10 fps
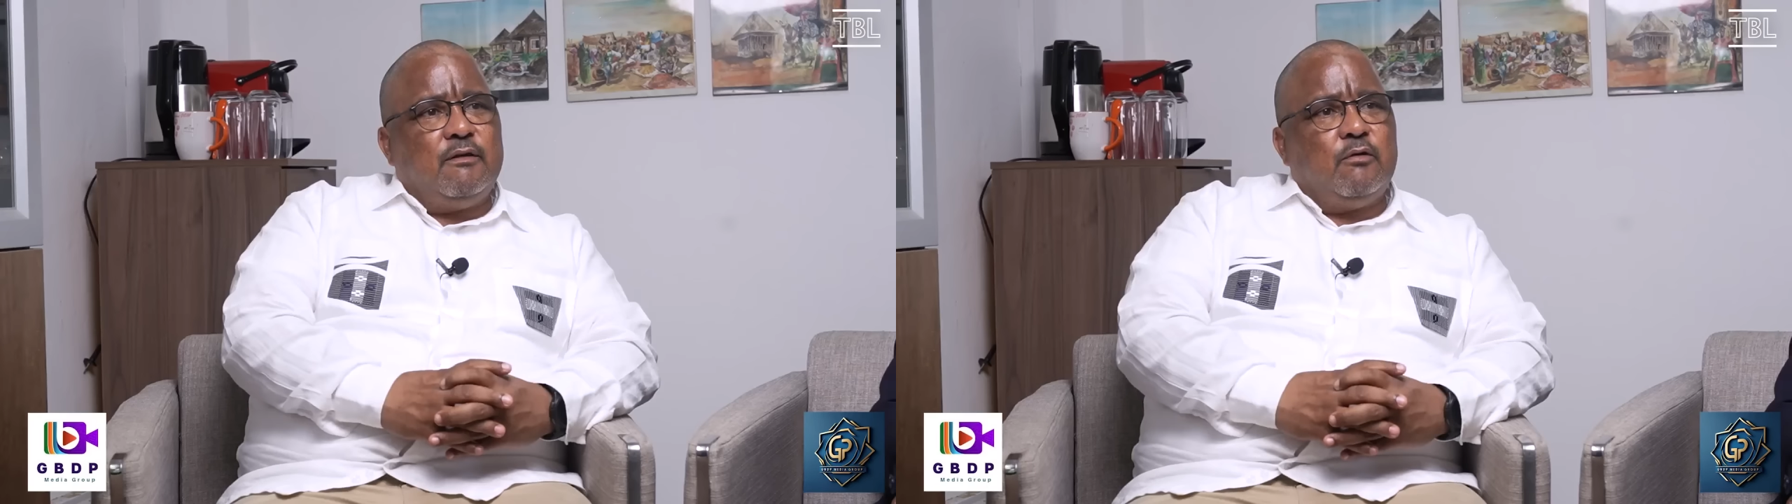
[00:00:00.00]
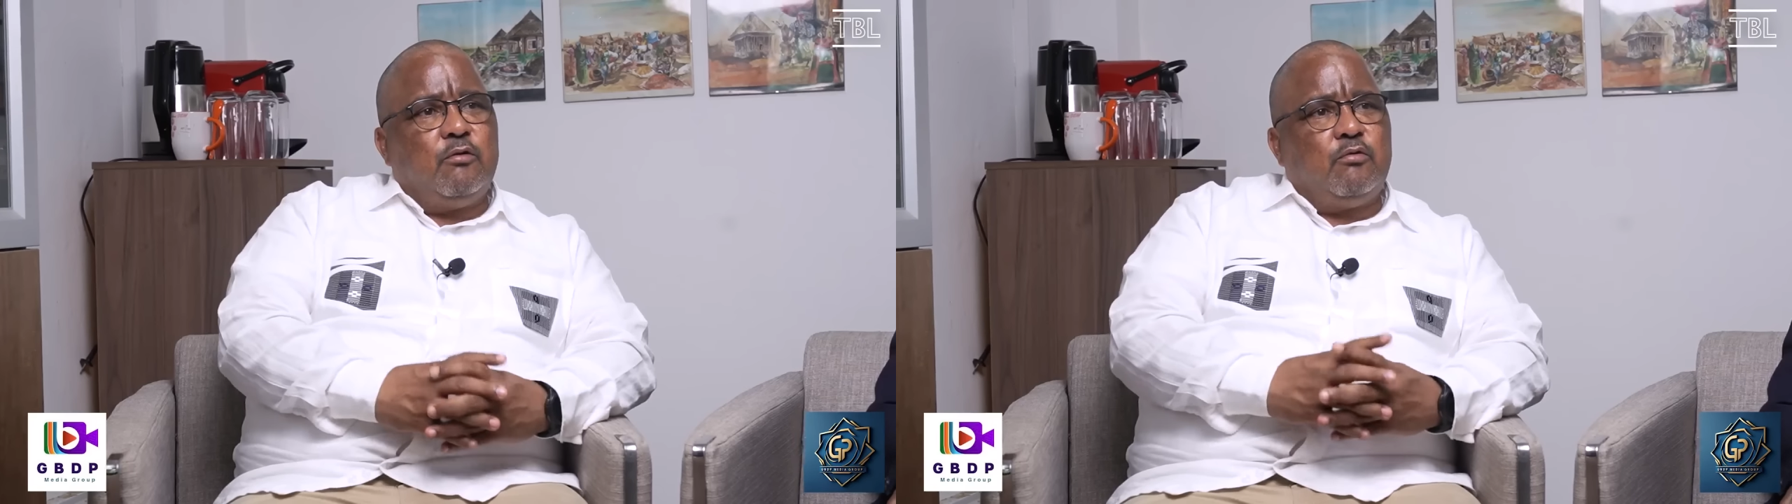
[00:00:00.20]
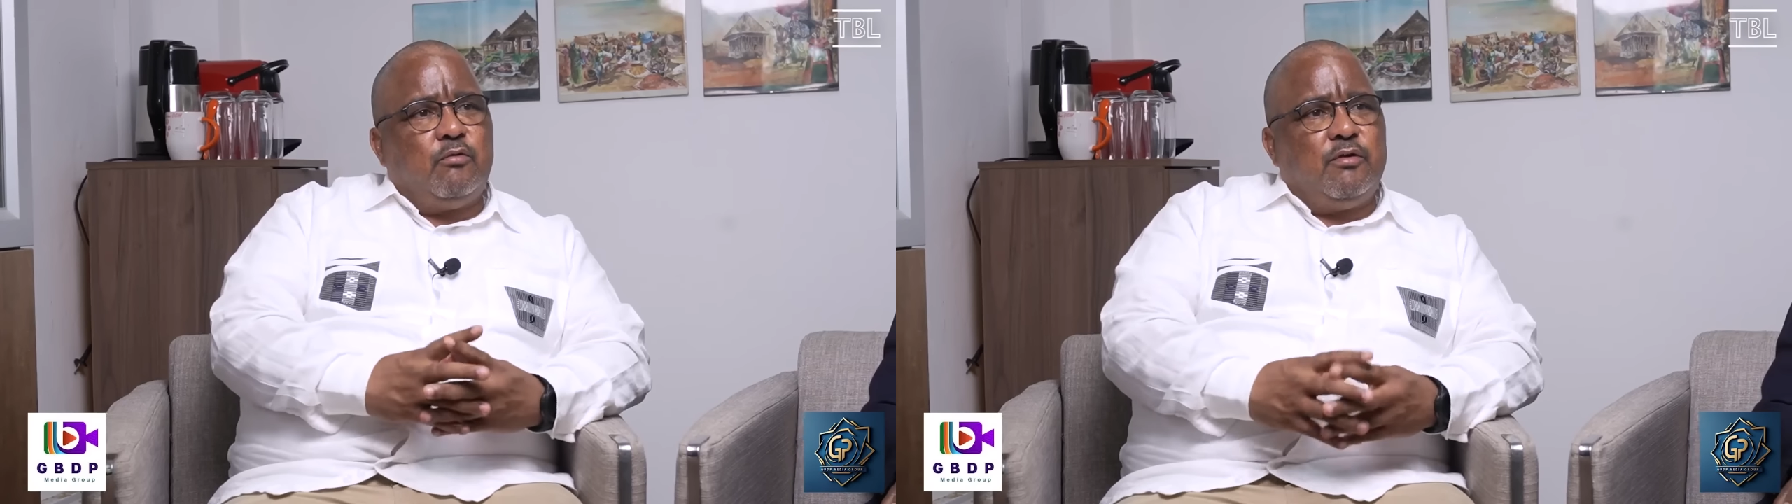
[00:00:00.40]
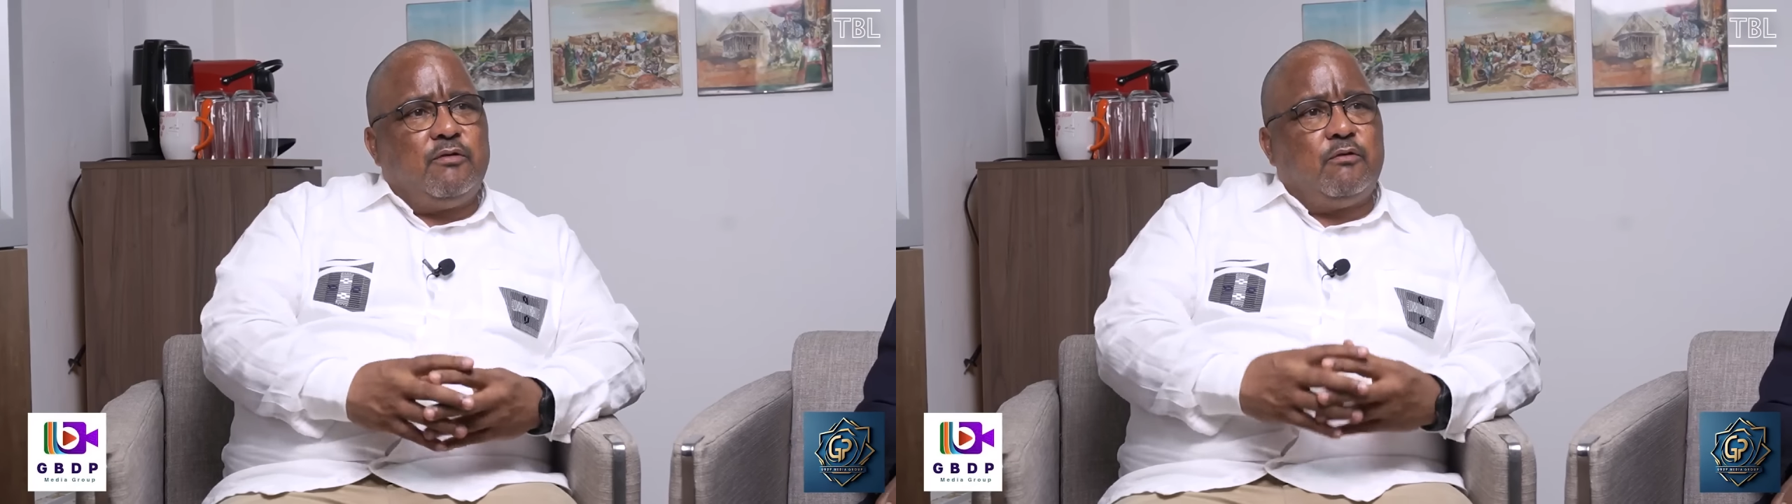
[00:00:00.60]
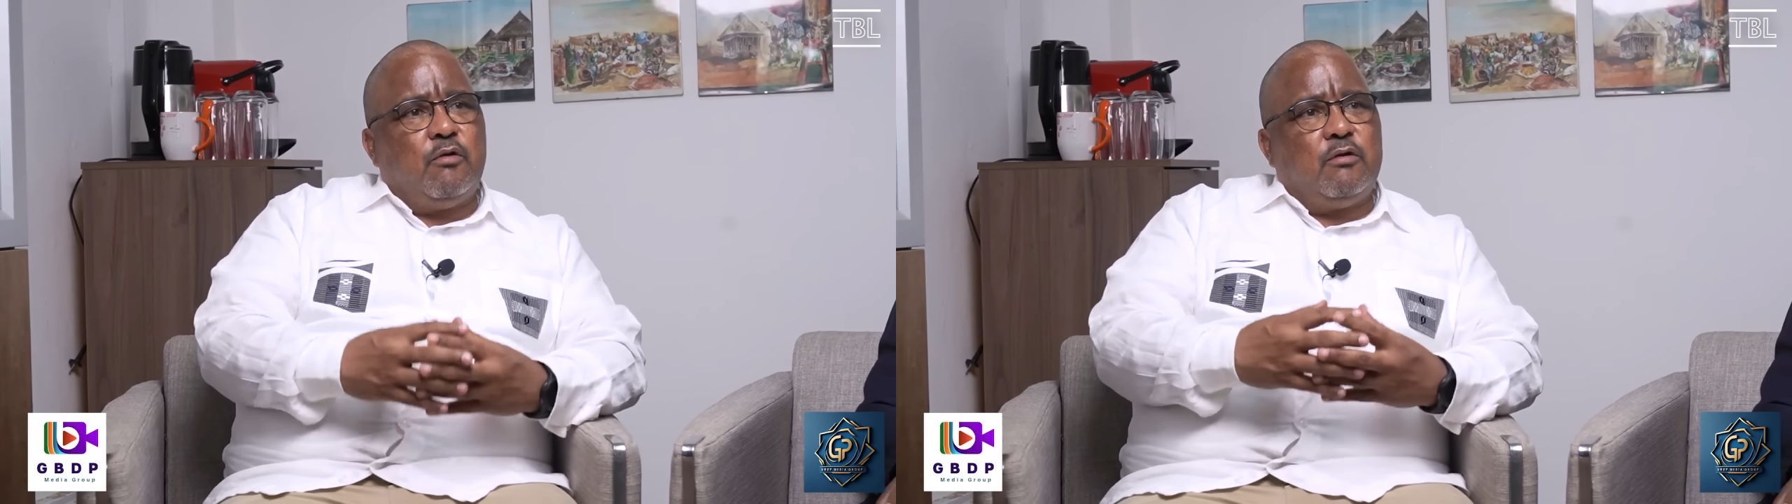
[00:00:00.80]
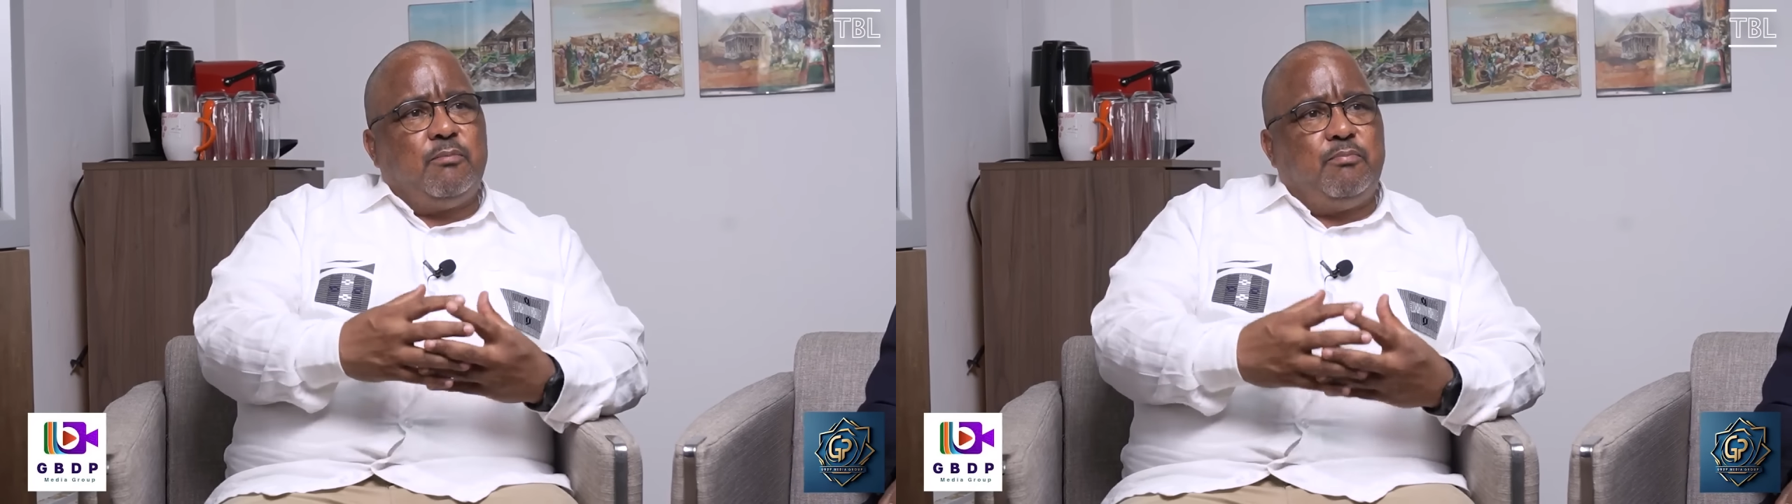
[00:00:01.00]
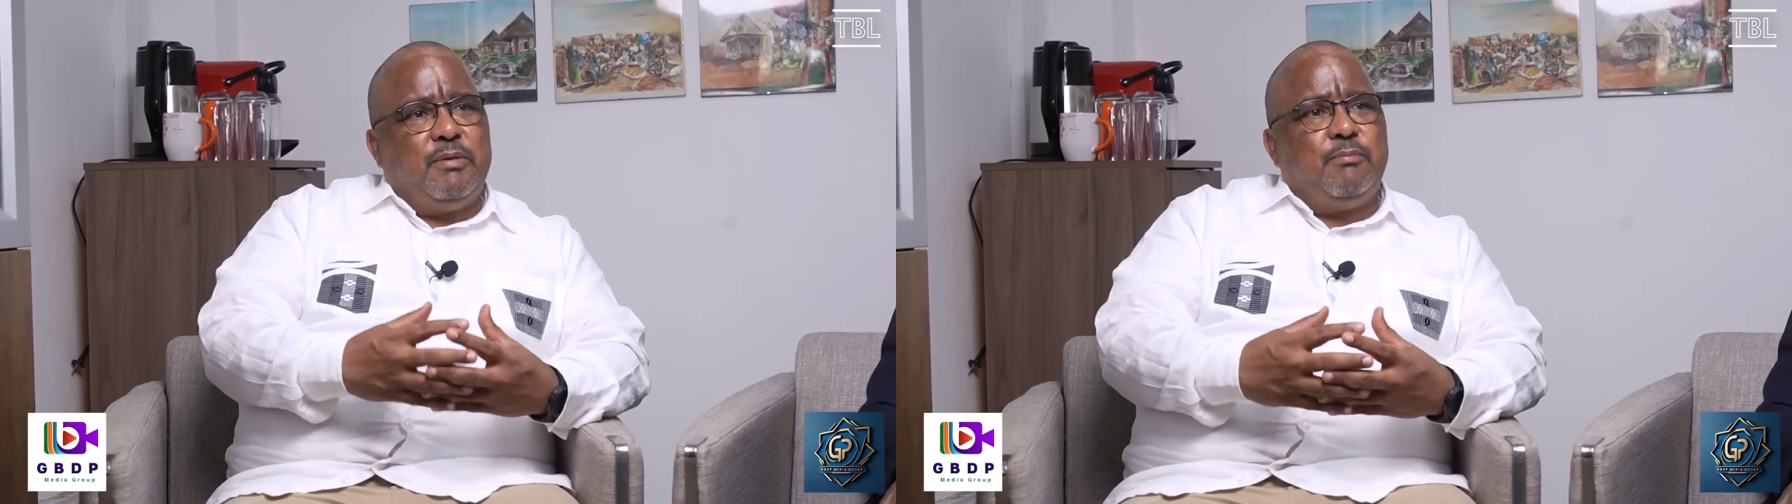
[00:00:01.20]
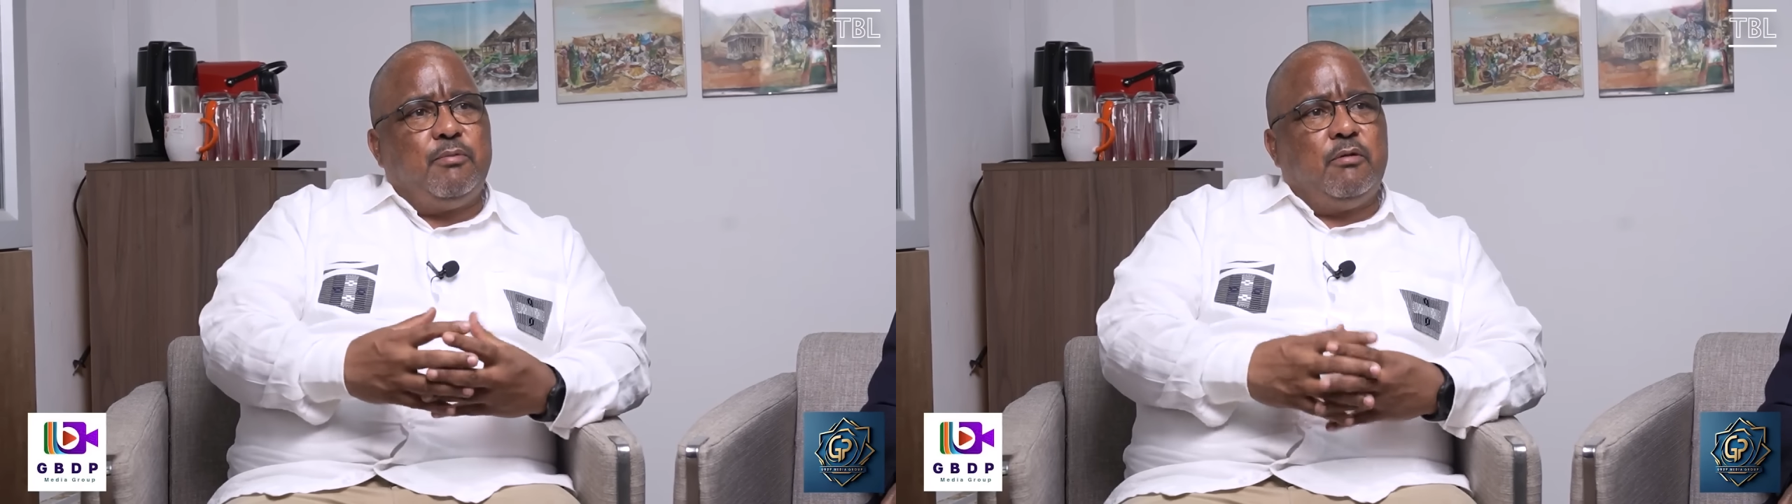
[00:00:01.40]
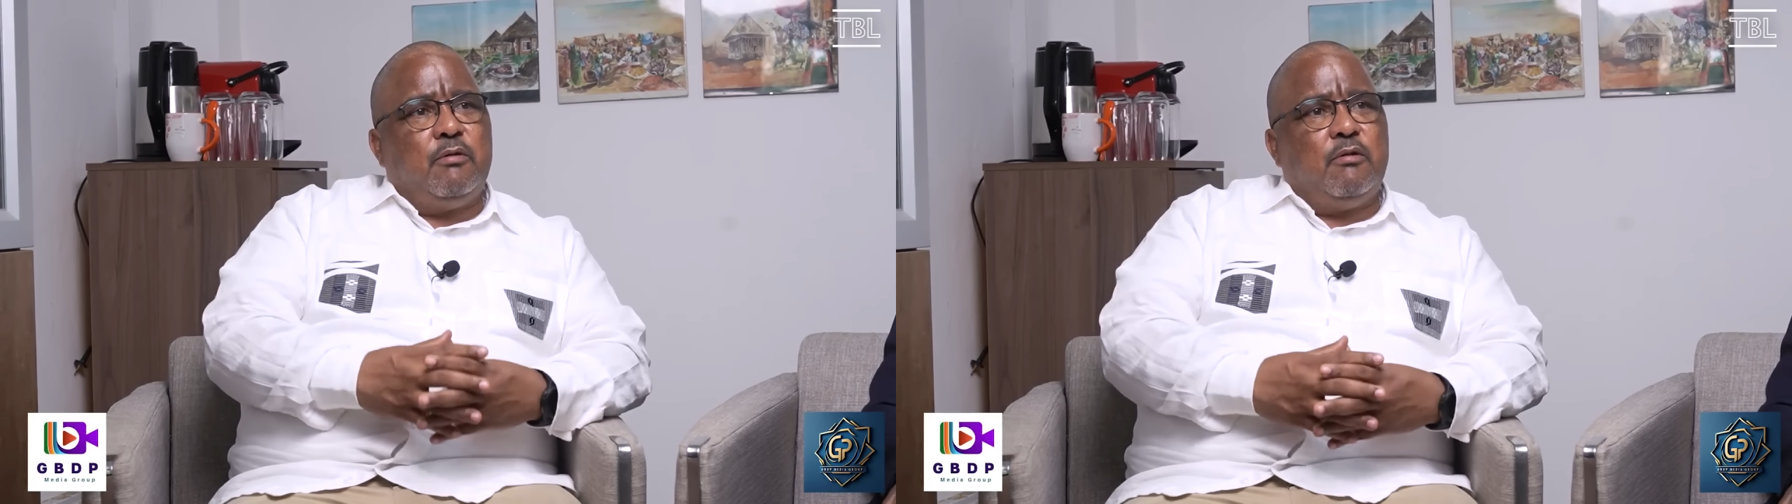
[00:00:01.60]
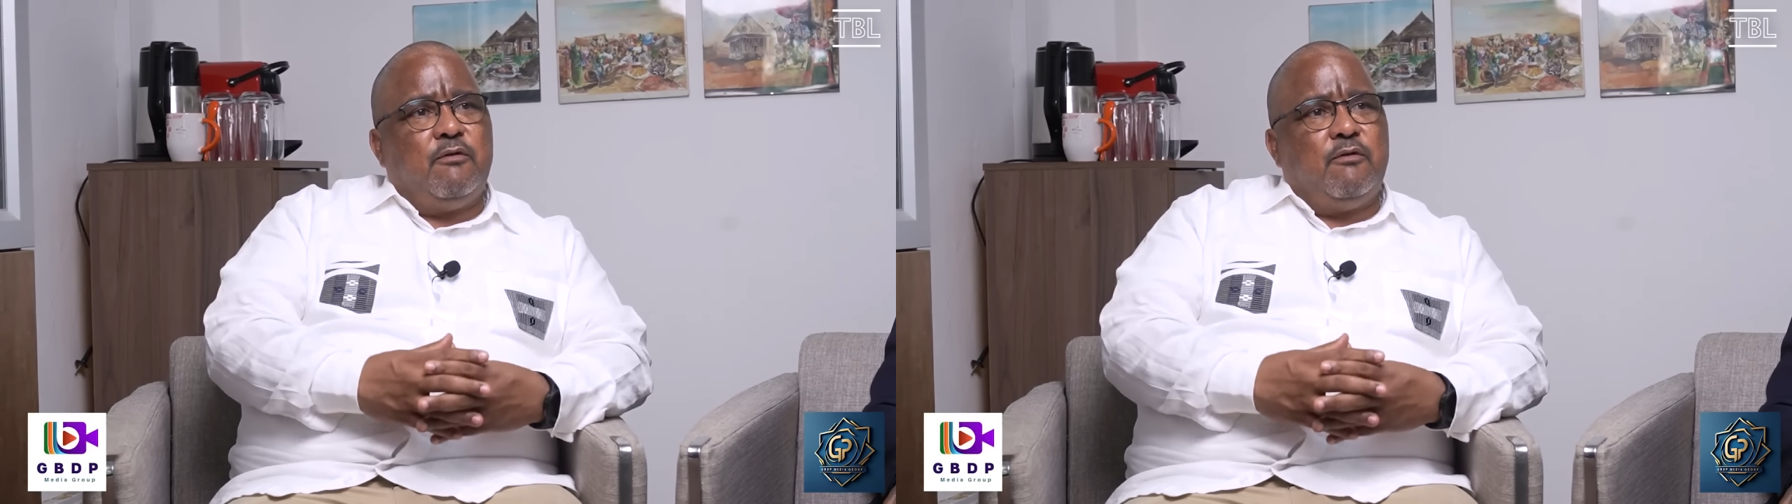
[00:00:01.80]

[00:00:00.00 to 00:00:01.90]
or to restore the people